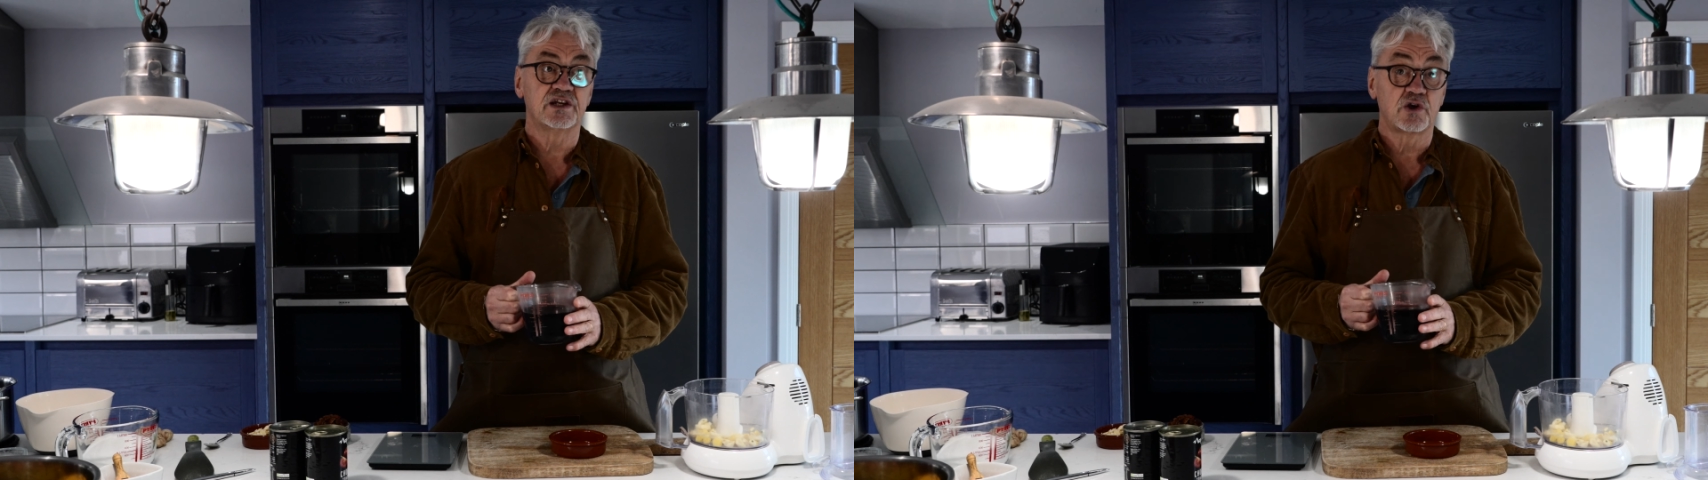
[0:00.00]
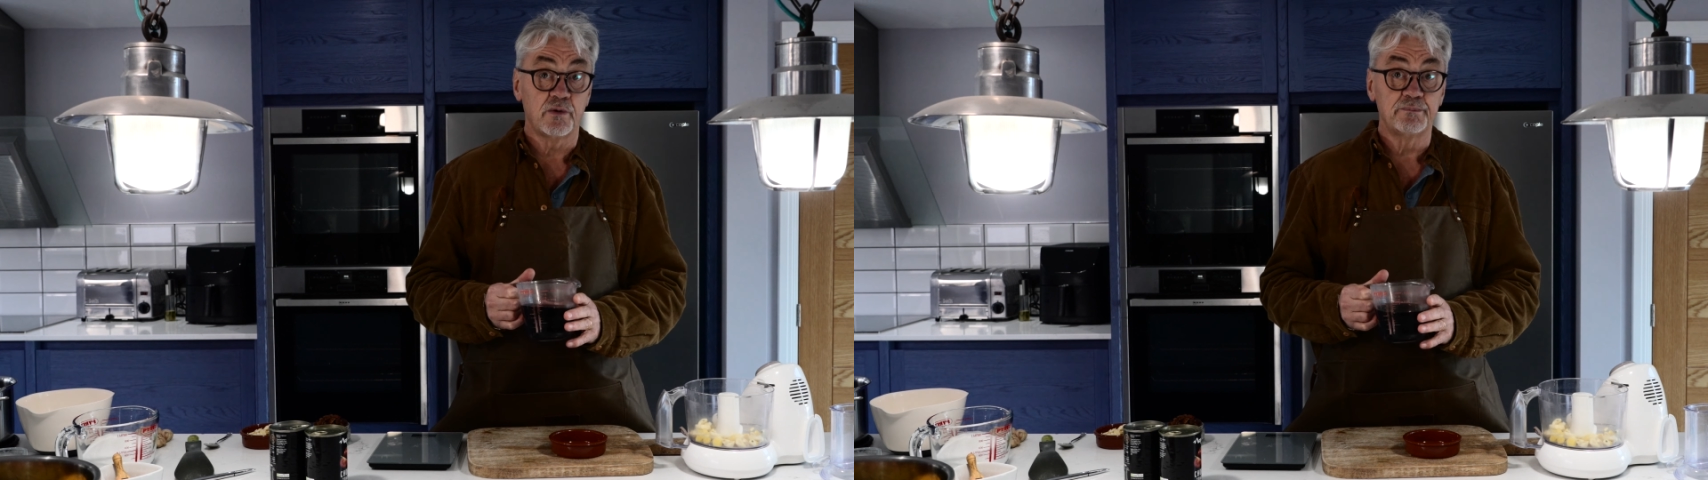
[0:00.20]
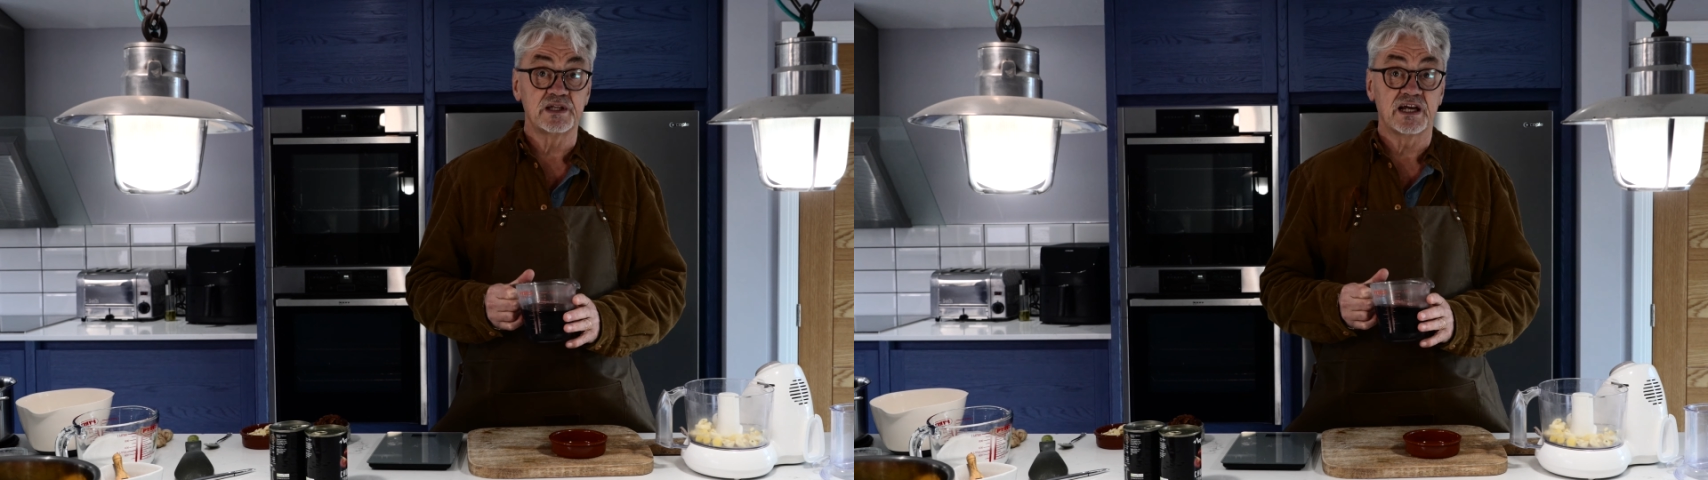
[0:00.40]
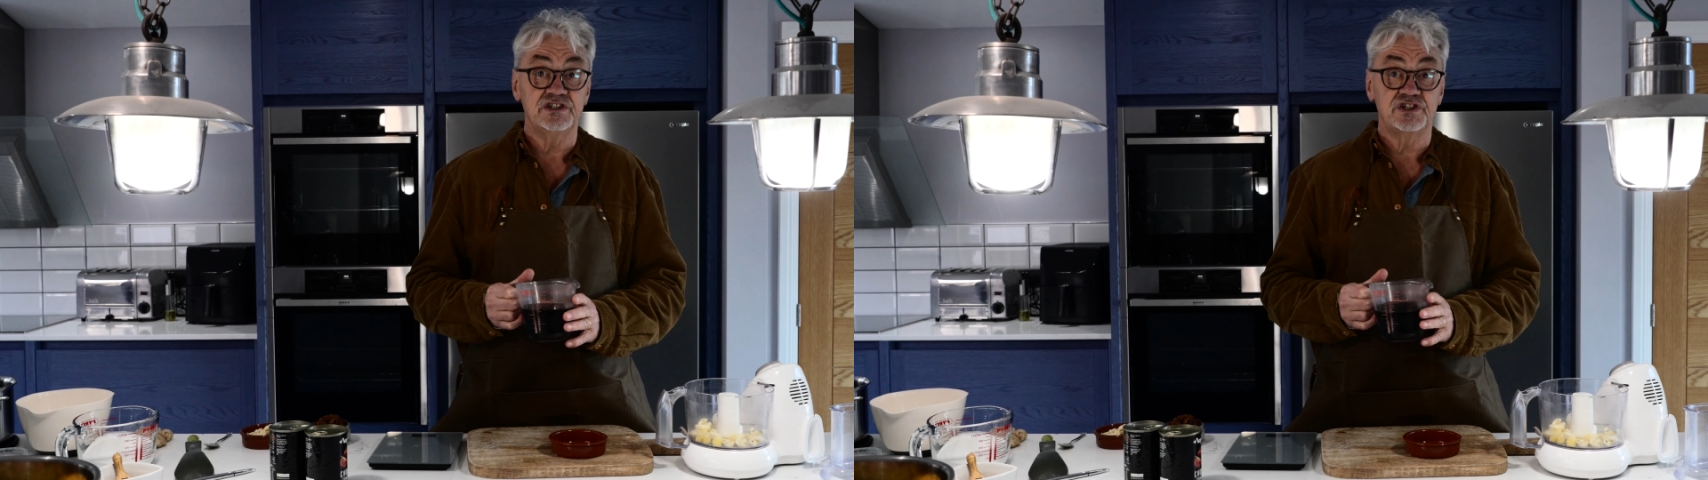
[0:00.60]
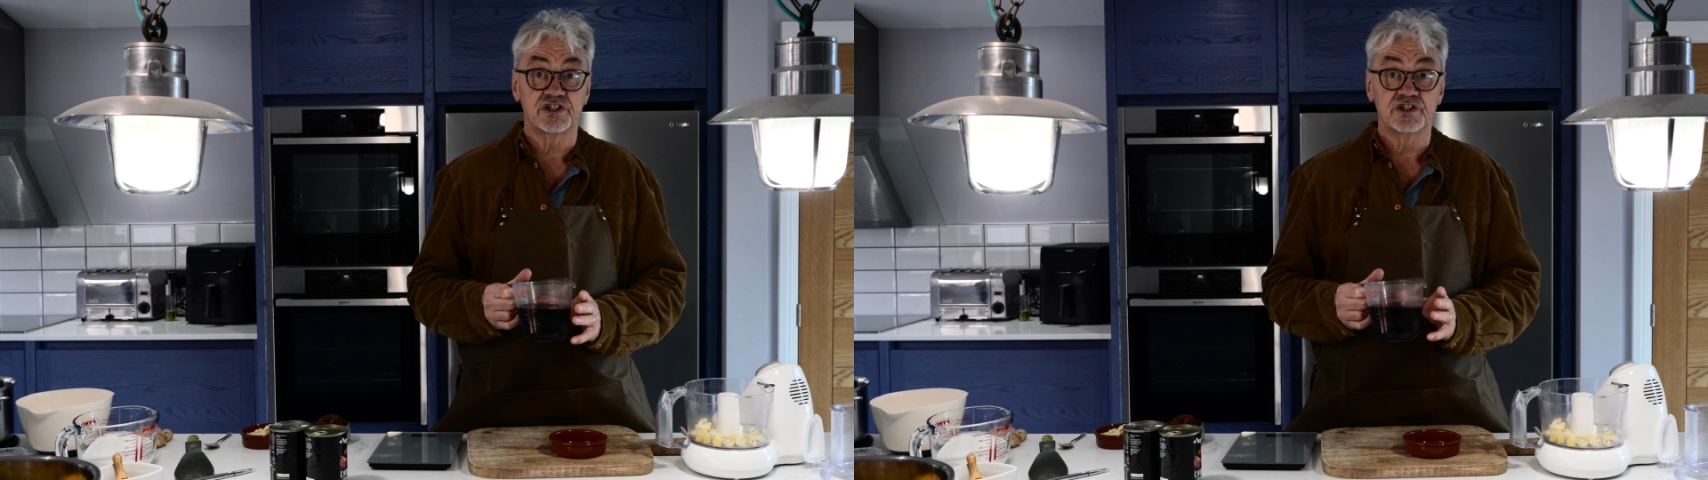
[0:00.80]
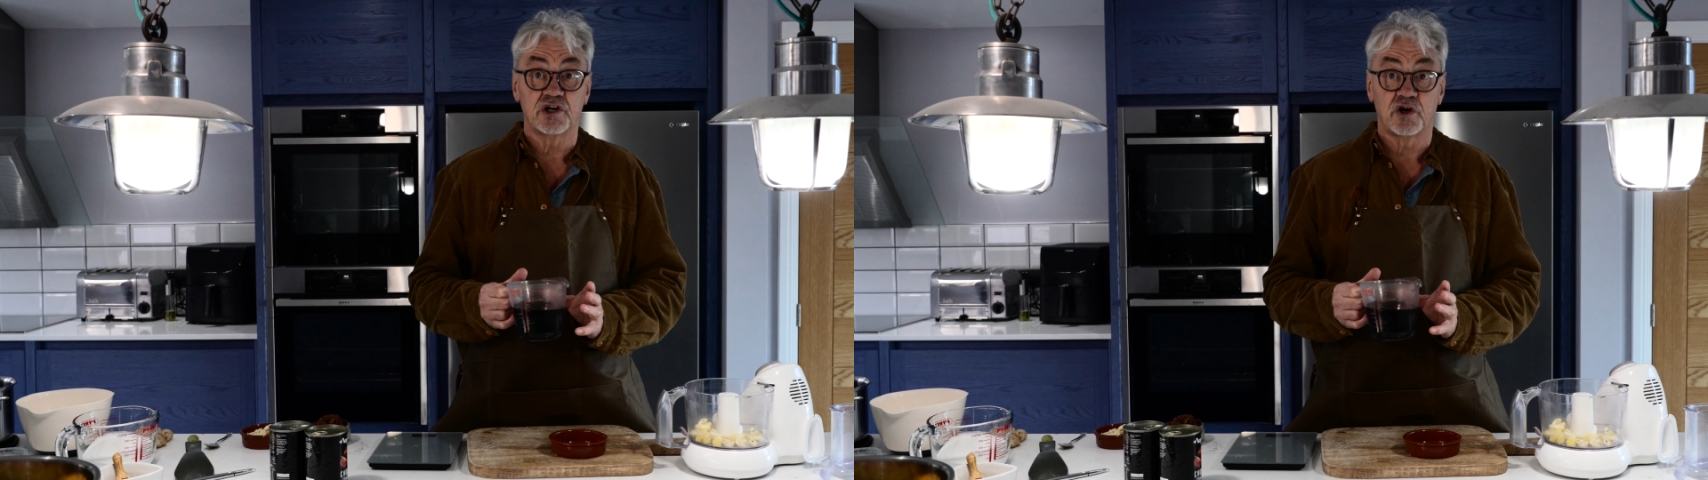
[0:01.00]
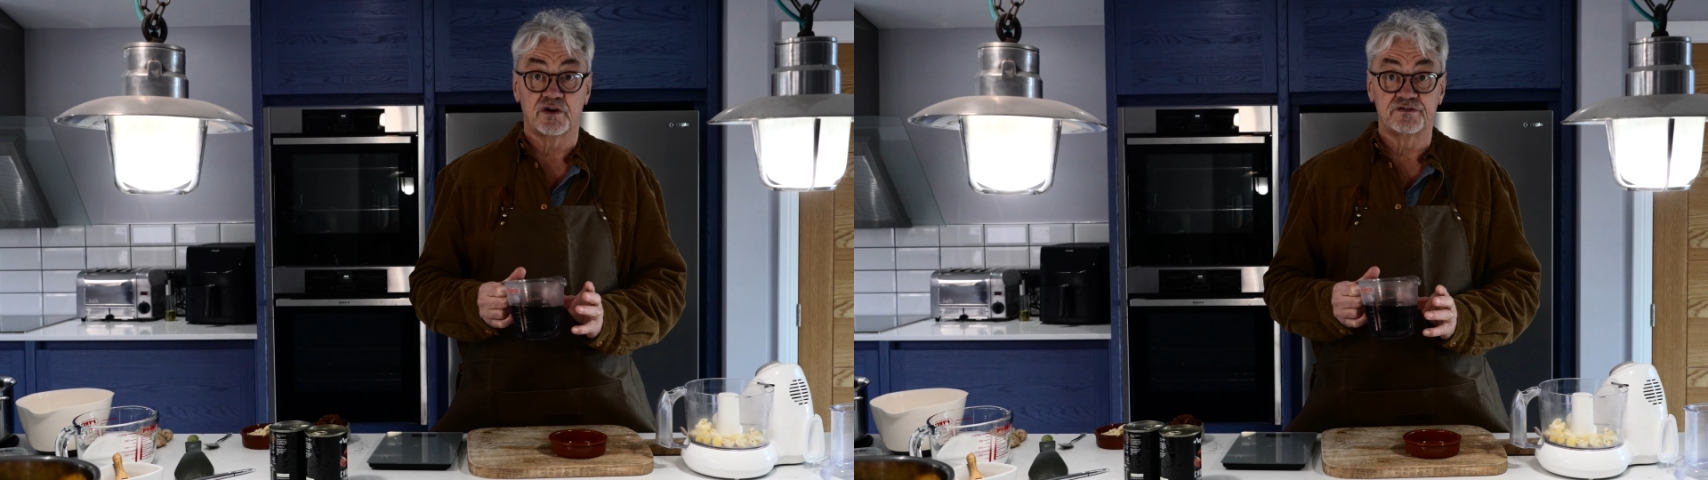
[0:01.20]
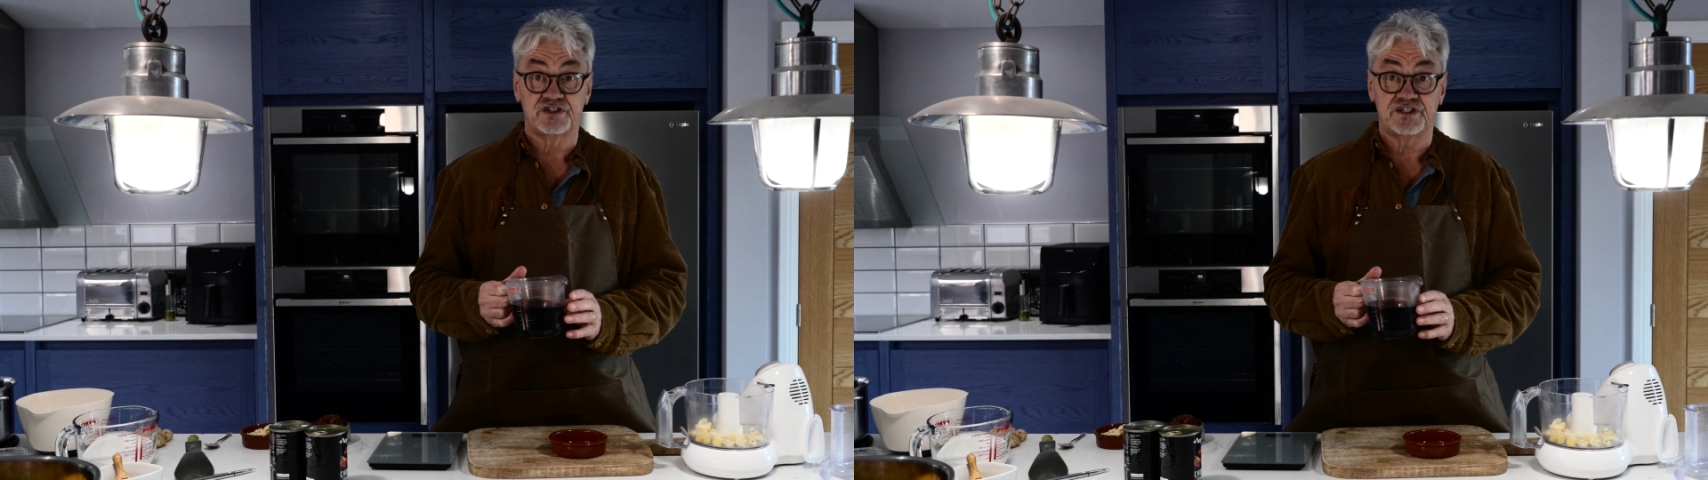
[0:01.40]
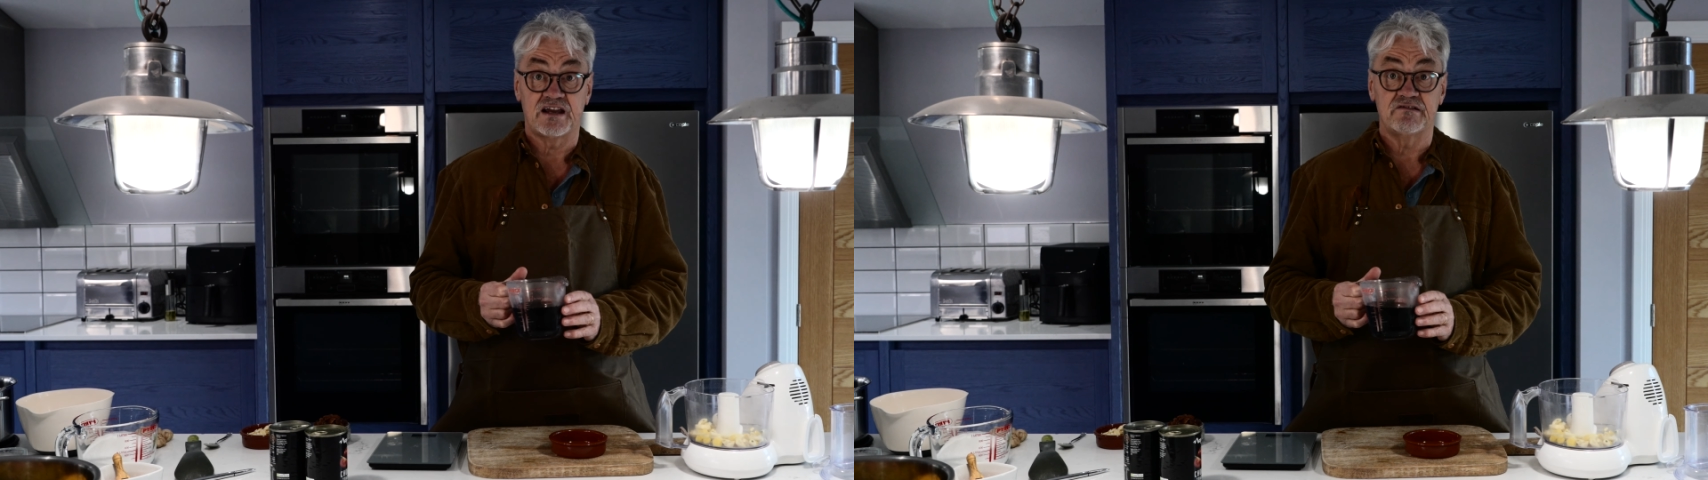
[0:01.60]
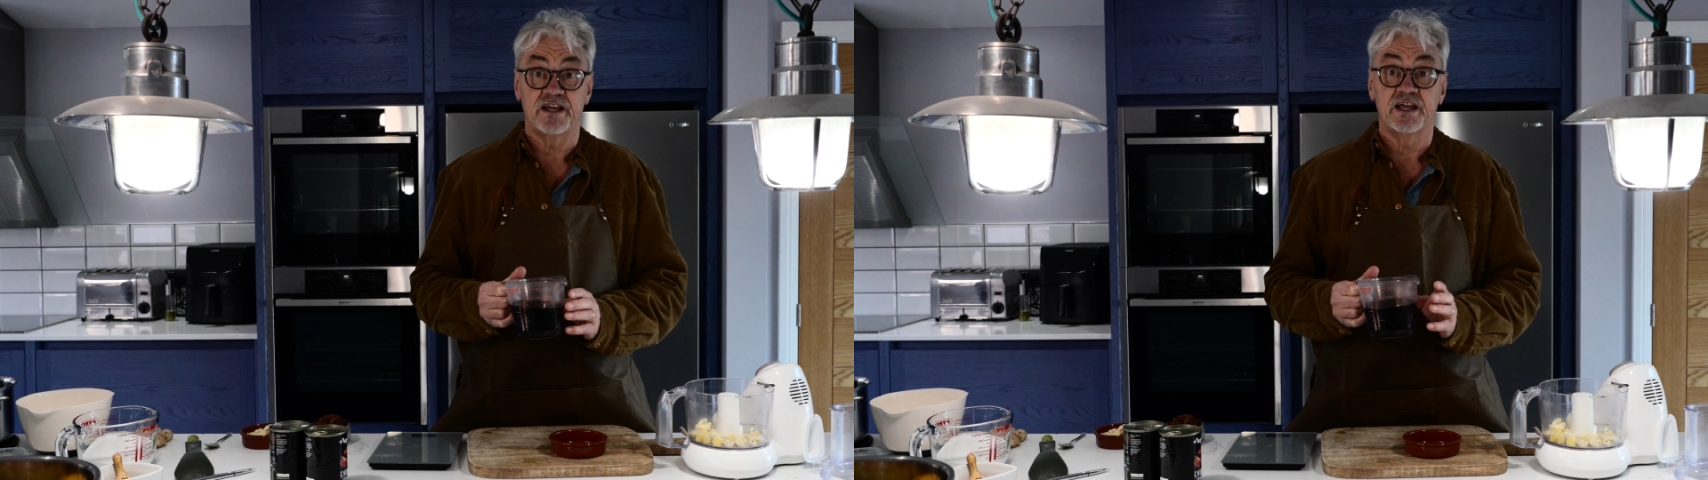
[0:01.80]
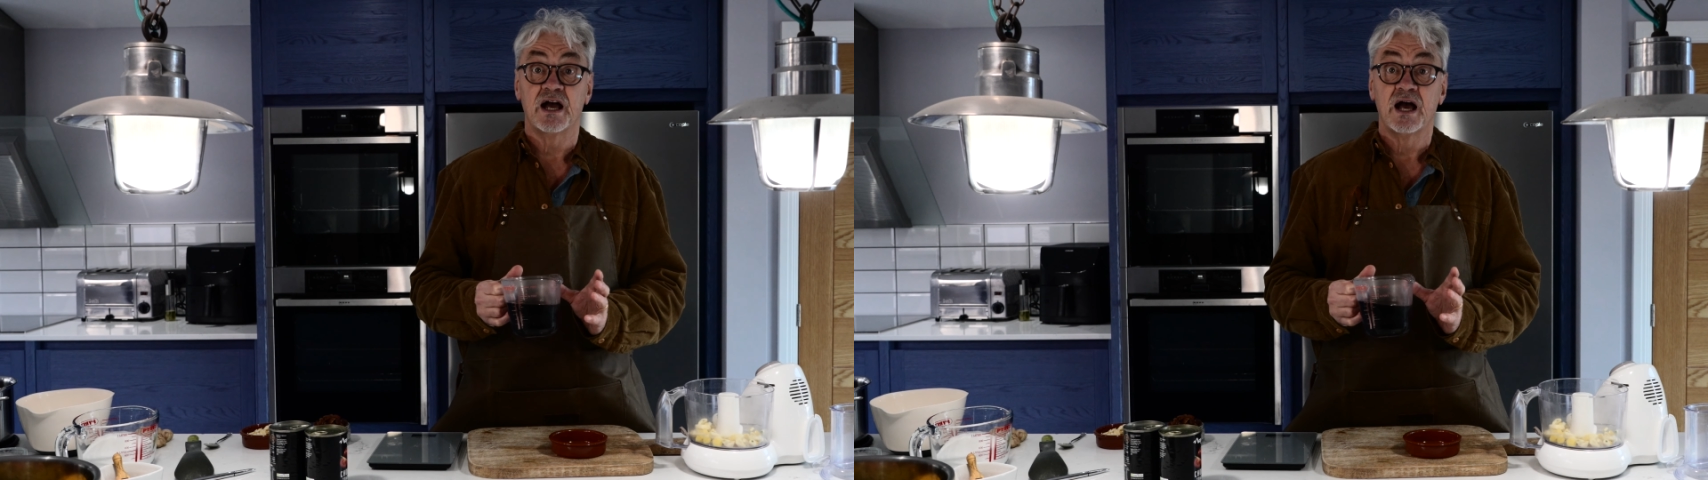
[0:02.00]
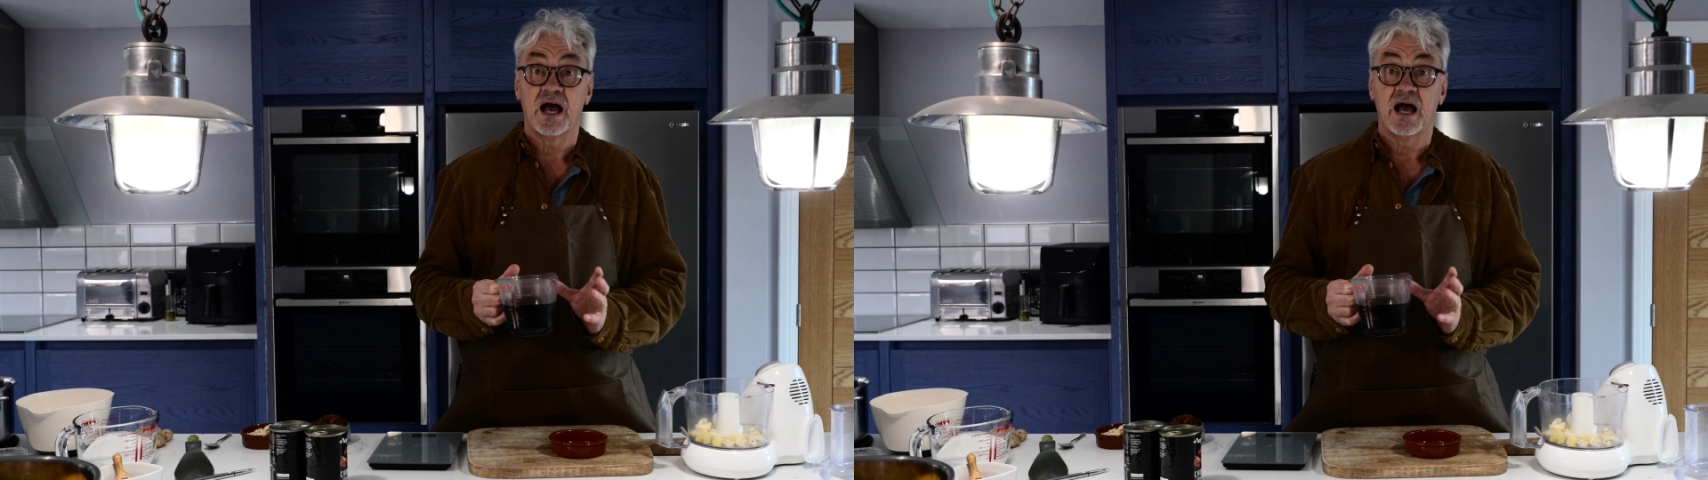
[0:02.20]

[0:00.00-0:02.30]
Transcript: combination of sherry